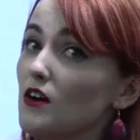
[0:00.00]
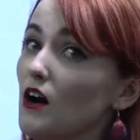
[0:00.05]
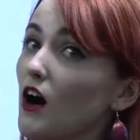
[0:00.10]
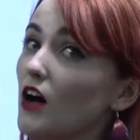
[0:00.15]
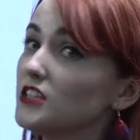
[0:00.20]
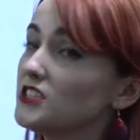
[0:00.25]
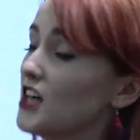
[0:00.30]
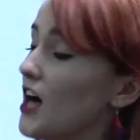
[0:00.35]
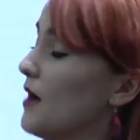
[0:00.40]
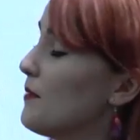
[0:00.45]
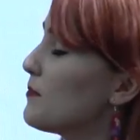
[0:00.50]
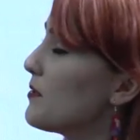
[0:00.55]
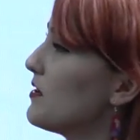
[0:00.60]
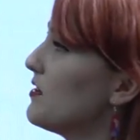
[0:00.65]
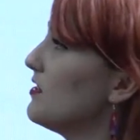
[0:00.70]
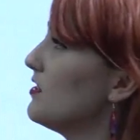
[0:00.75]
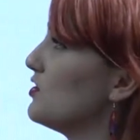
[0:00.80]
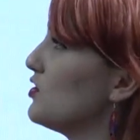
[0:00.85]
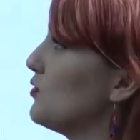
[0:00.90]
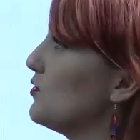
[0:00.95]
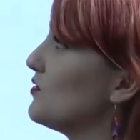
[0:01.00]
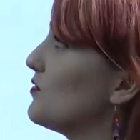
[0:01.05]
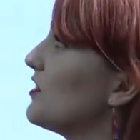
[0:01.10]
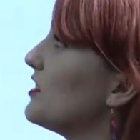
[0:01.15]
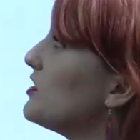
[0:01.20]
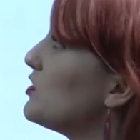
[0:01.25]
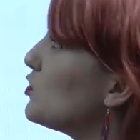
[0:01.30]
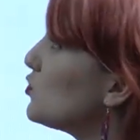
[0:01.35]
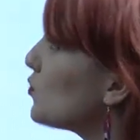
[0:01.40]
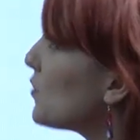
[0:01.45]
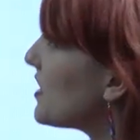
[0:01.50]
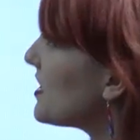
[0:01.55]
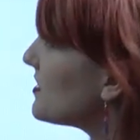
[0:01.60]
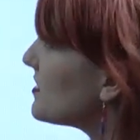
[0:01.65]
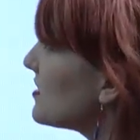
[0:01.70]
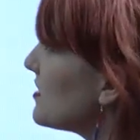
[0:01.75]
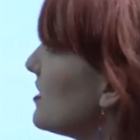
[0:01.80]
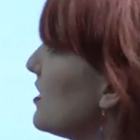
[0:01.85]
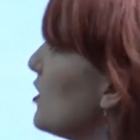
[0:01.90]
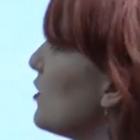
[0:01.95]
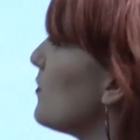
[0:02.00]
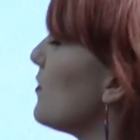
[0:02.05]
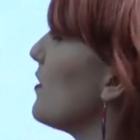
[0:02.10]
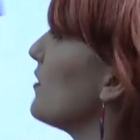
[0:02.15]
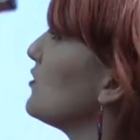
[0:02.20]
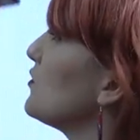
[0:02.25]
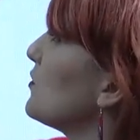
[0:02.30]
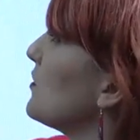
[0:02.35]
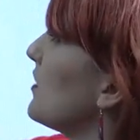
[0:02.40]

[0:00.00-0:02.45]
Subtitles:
on top, so it's very sweet. We also